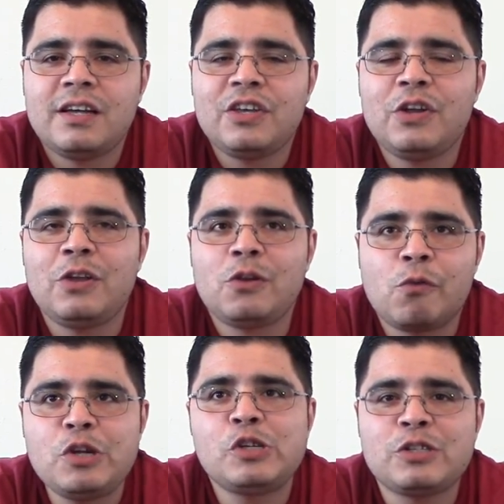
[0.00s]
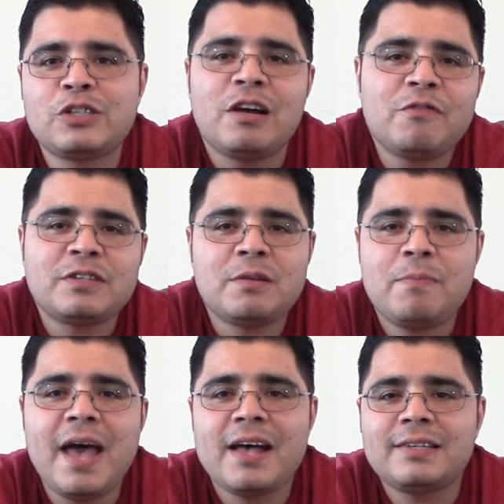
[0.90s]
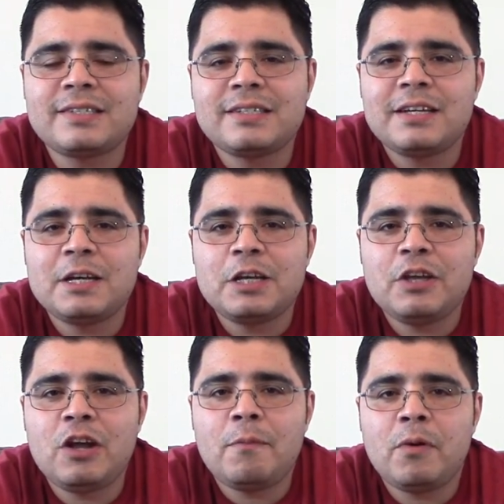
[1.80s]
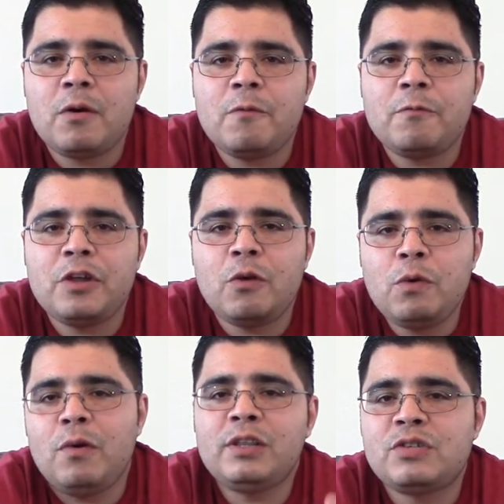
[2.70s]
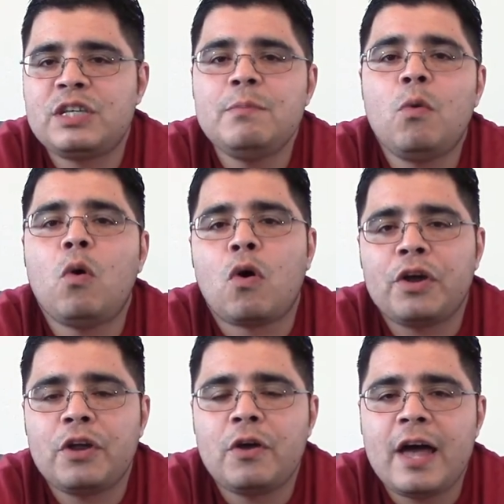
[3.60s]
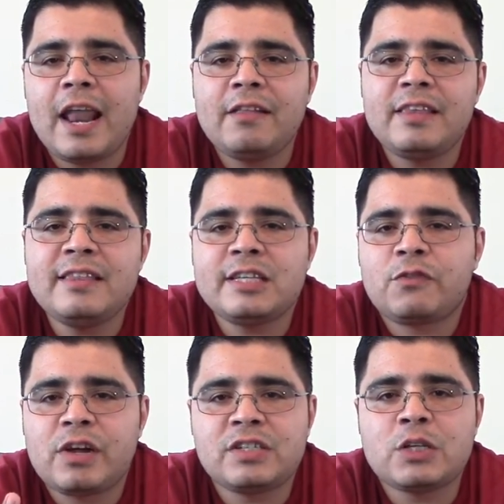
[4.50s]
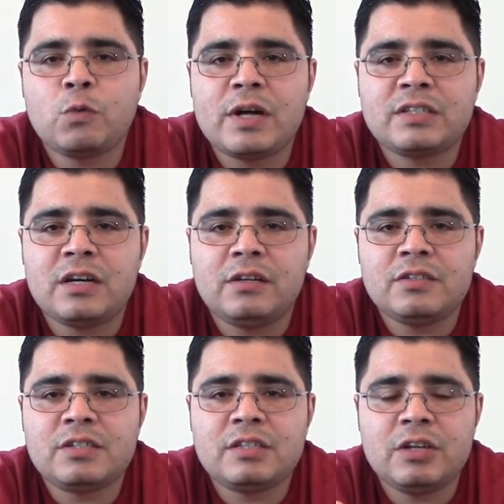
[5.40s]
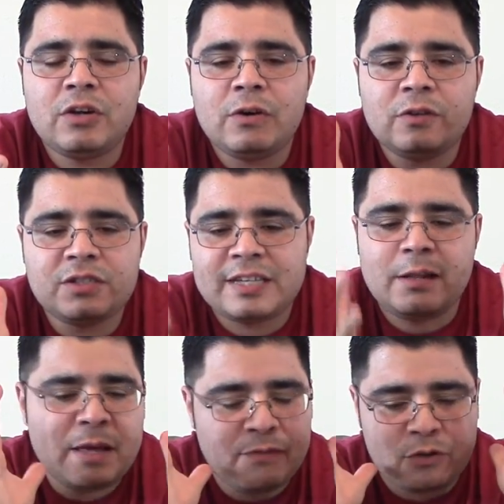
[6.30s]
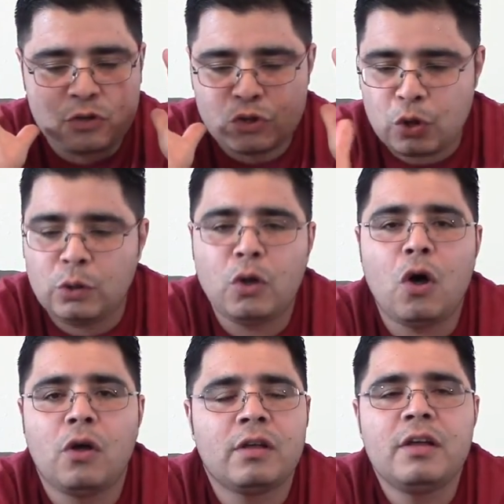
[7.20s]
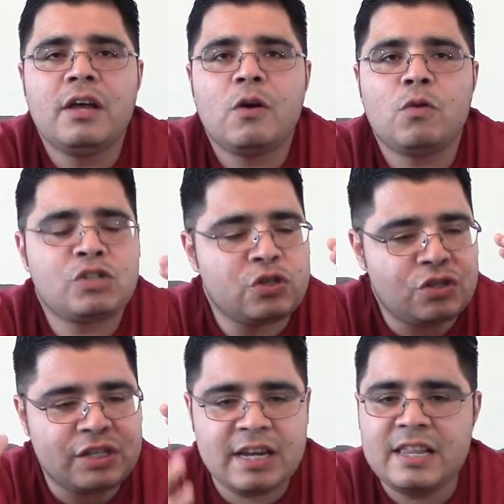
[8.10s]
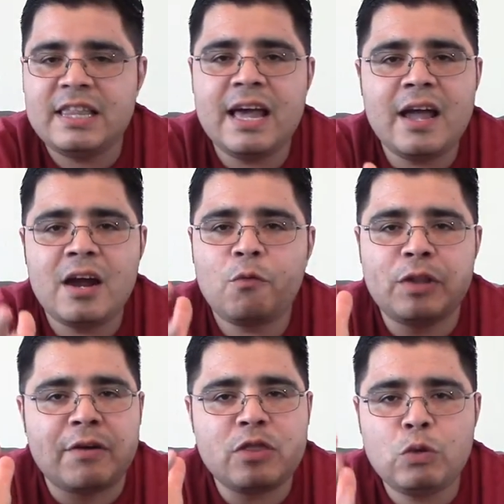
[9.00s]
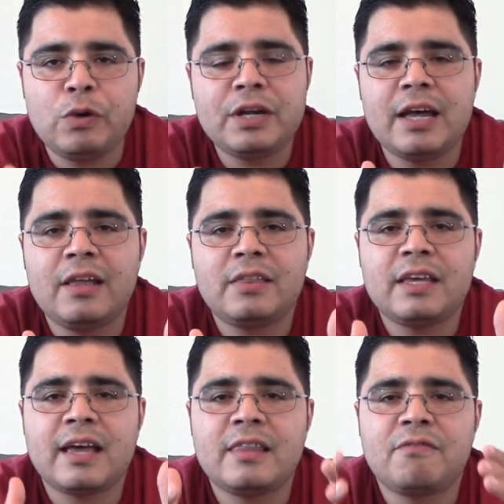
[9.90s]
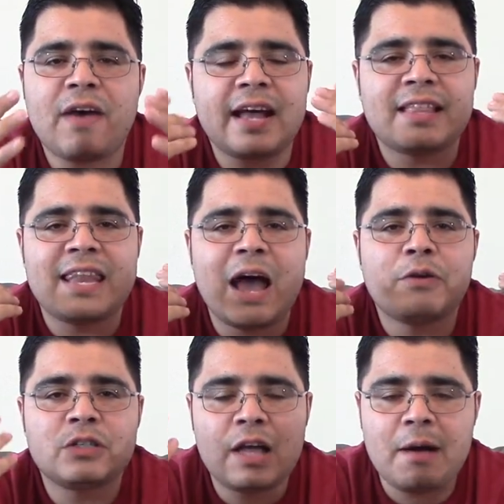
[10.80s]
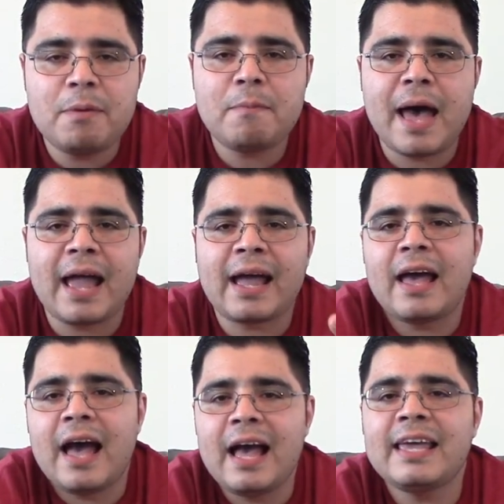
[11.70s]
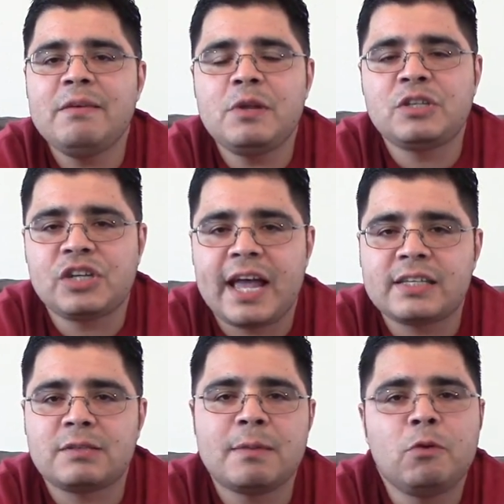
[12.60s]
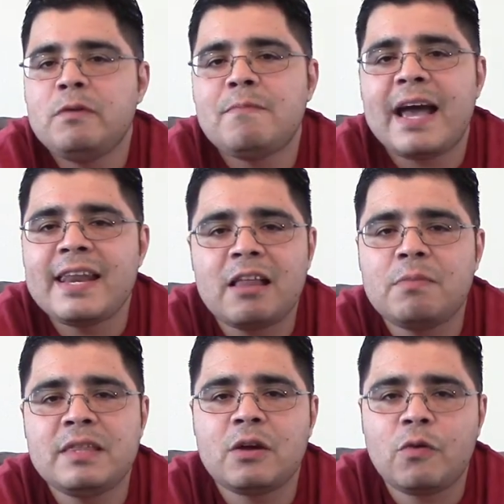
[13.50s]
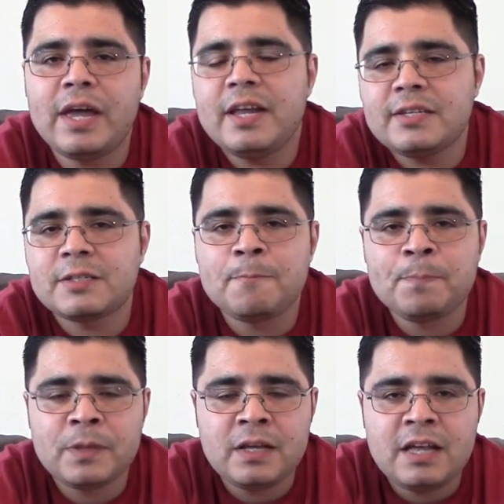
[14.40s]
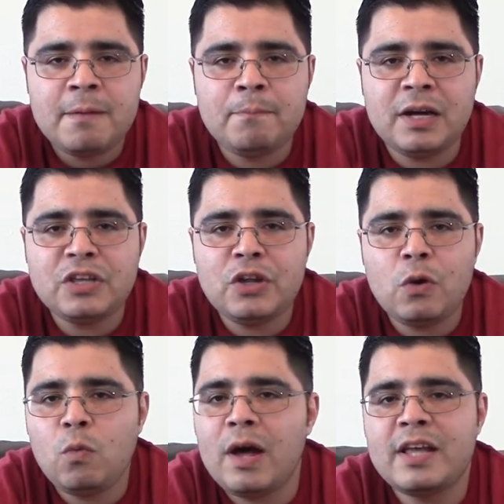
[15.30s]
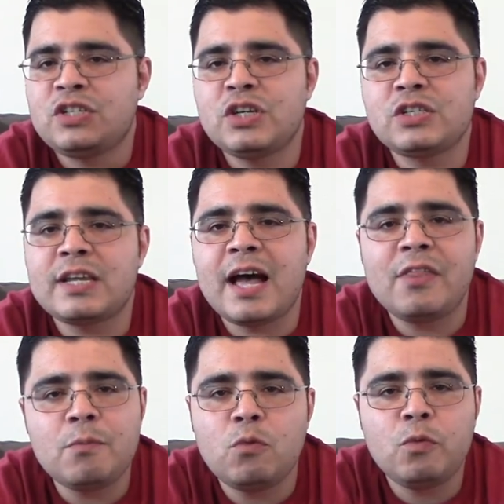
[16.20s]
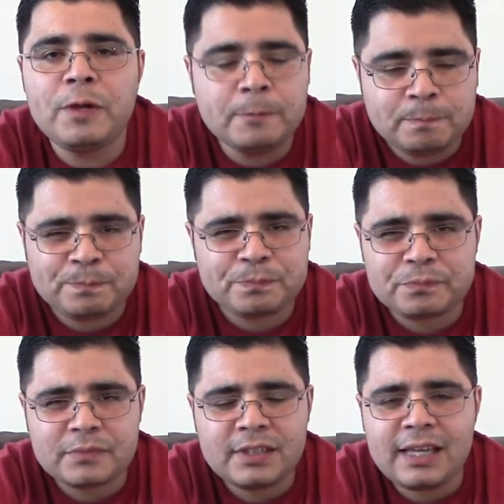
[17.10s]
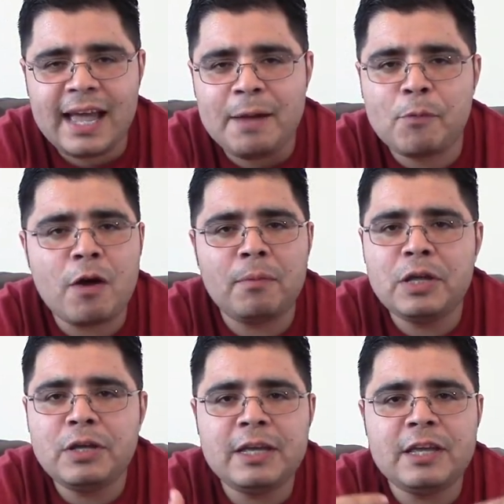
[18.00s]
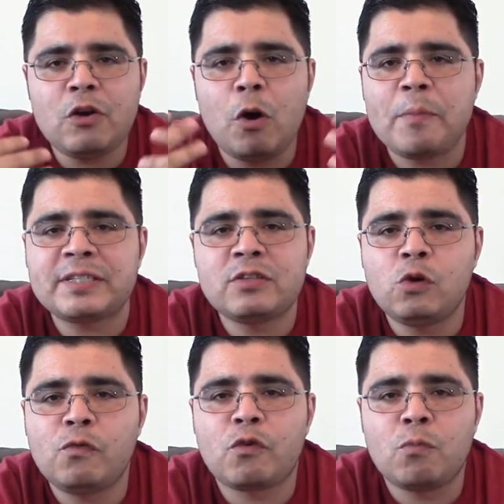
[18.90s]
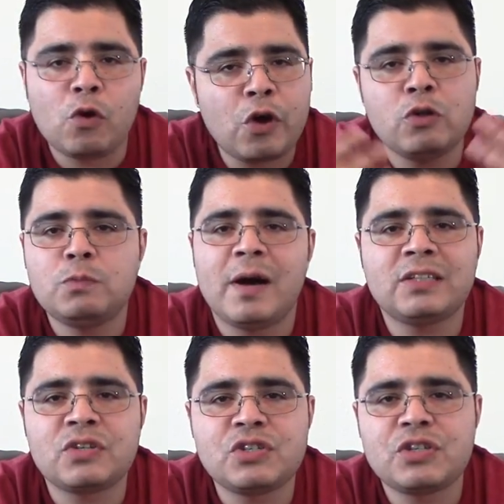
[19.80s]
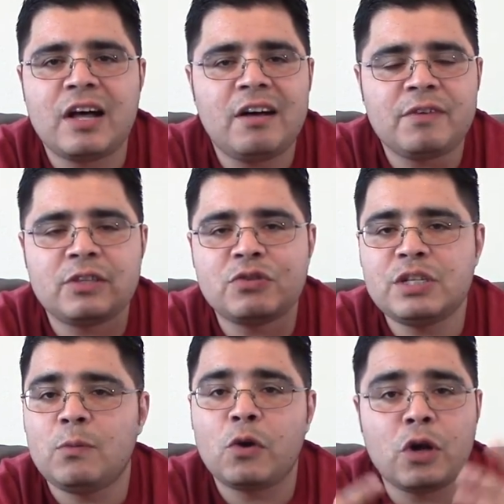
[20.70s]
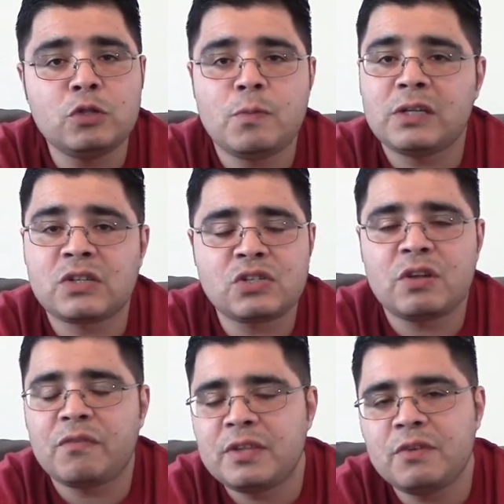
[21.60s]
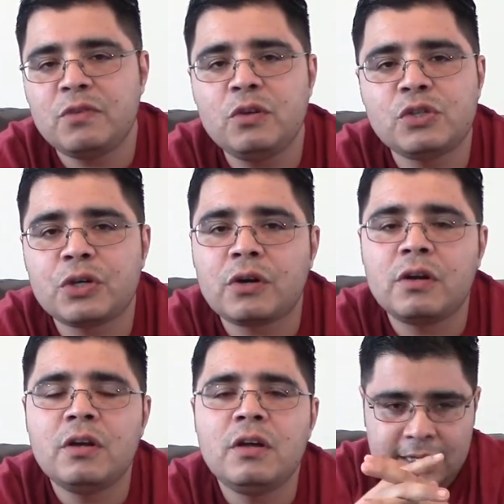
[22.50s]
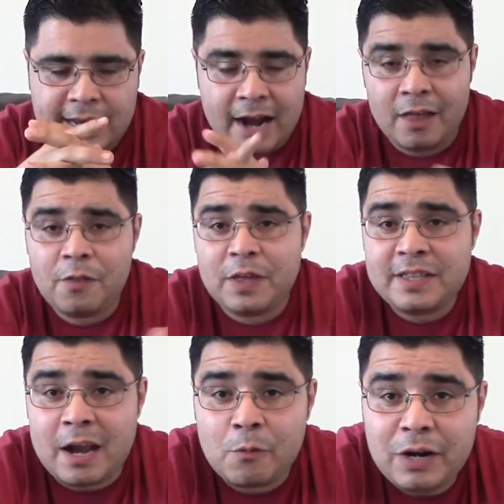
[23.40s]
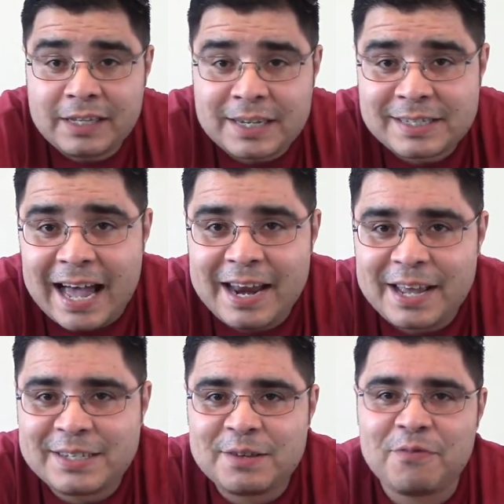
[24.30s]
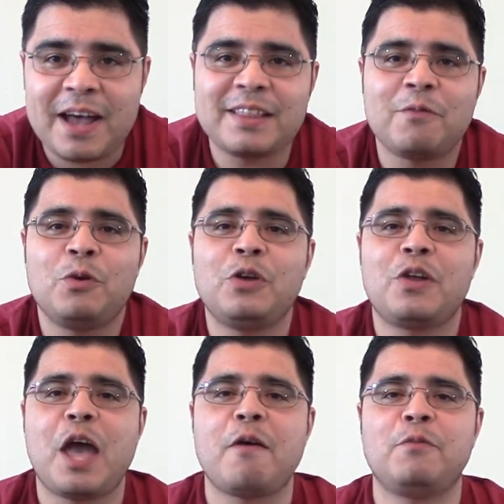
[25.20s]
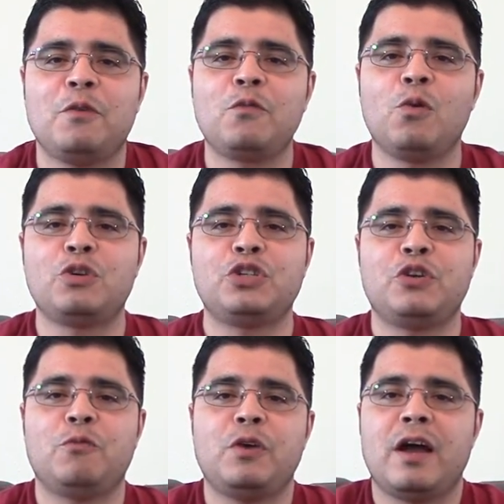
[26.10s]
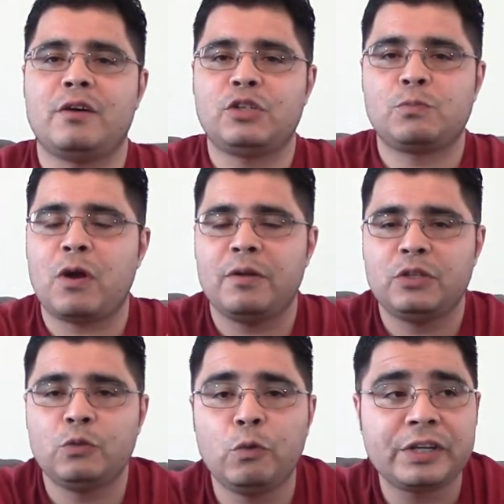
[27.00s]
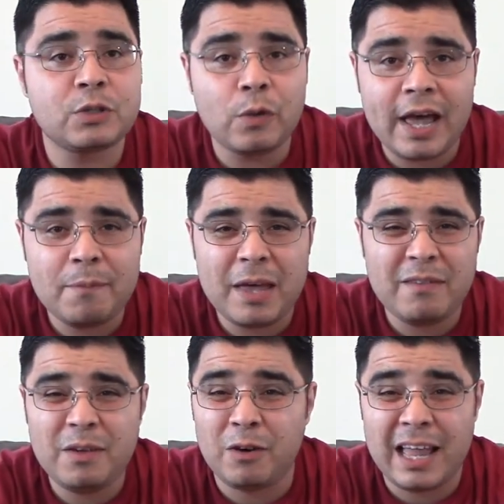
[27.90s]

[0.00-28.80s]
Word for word: You know, the original stuff is the best, you know but you know we want to see more you know and i think this franchise was on you know on stalemate for so long was just sitting there without doing nothing and the fact that now it's coming back I, I give it a chance the movie might not be the greatest but you know what it's just another movie and probably you know opens the door for more ghostbuster stuff and to see more ghostbuster stuff in the future now another thing that really is exciting is the fact that we're gonna have of course you know we are just probably two weeks away maybe or